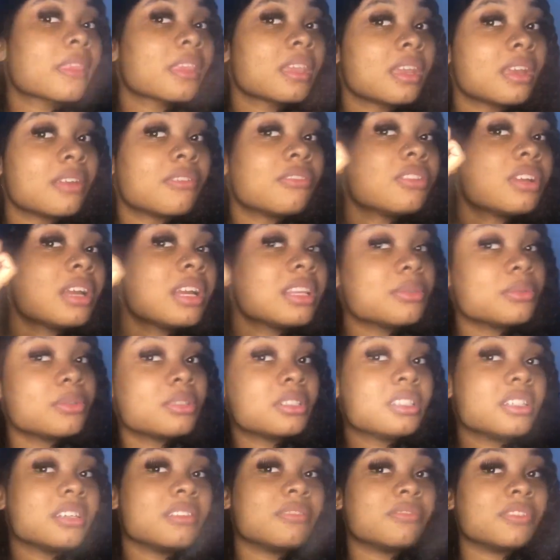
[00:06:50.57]
if you guys want to
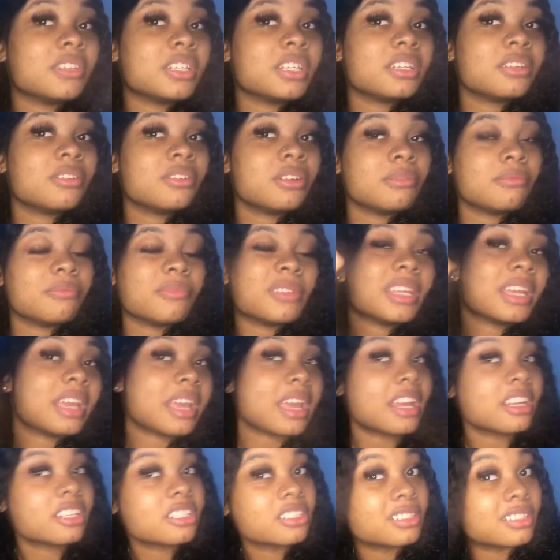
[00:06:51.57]
see a video of me
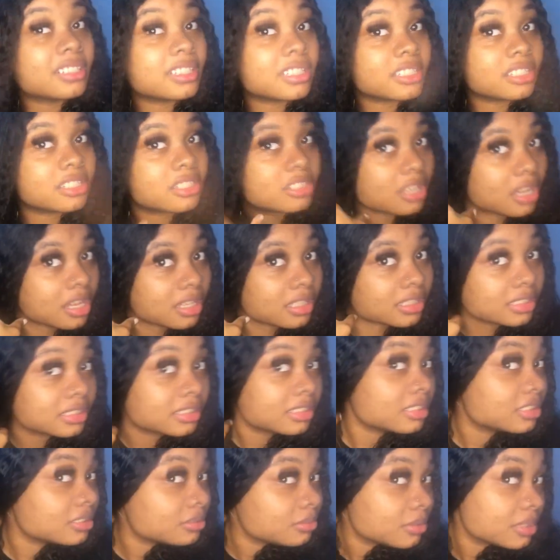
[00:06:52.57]
actually installing
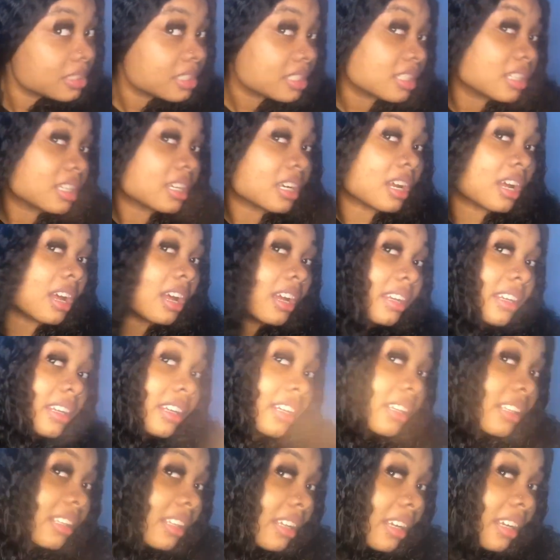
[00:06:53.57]
this wig, I
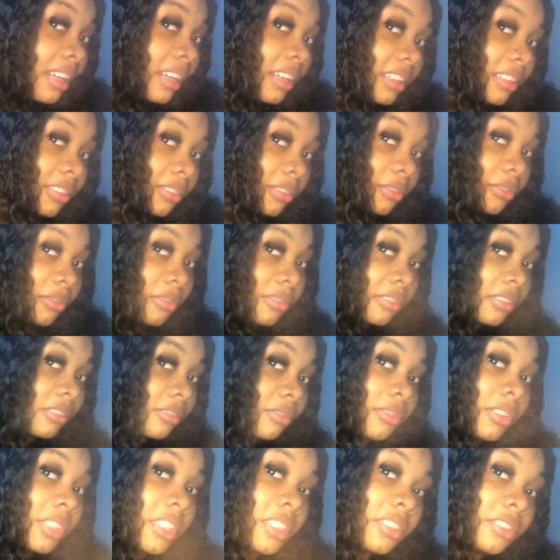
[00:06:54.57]
can like
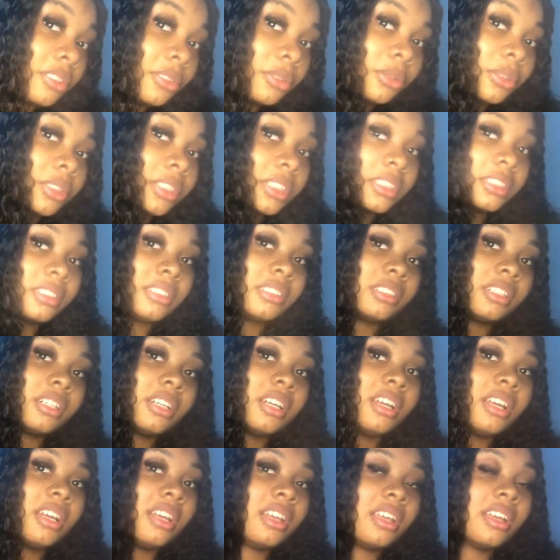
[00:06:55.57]
redo it,
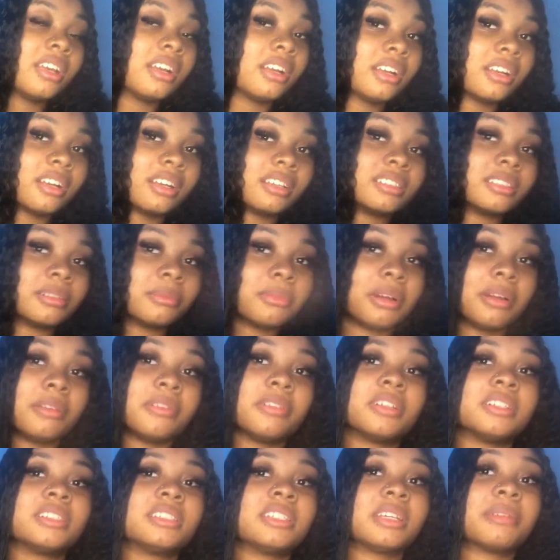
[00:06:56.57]
because I'm probably
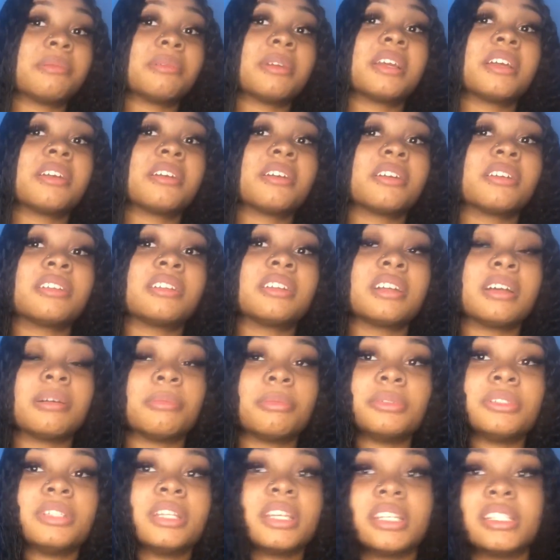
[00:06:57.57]
gonna take my hair out in a
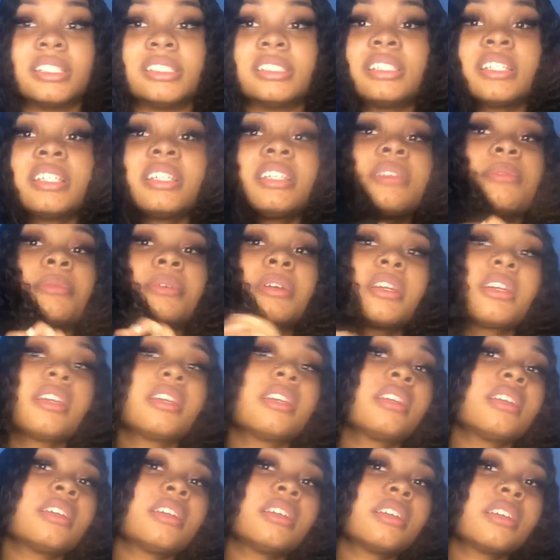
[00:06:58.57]
couple days
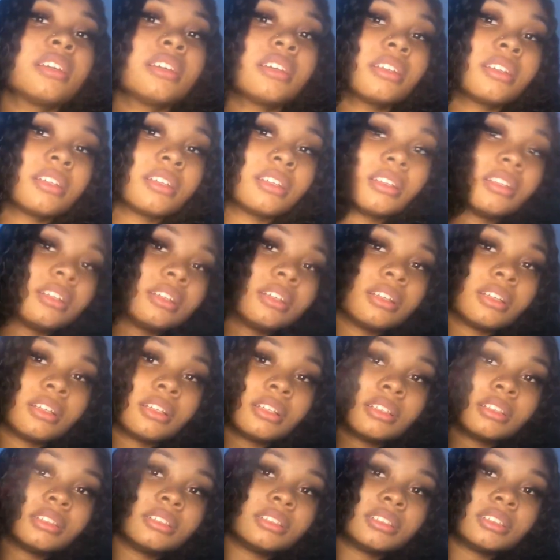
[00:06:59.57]
anyway. So
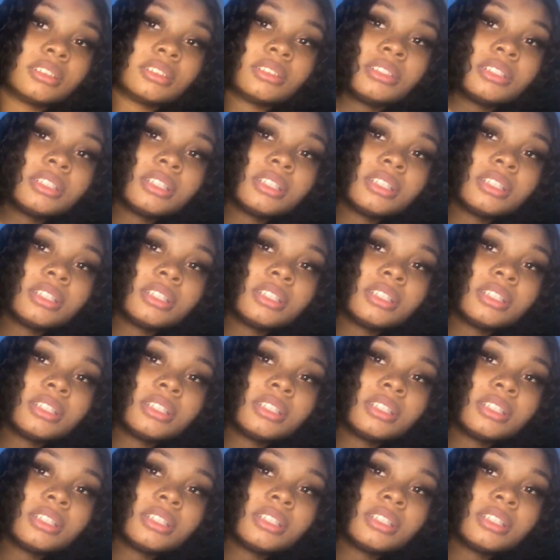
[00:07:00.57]
yeah,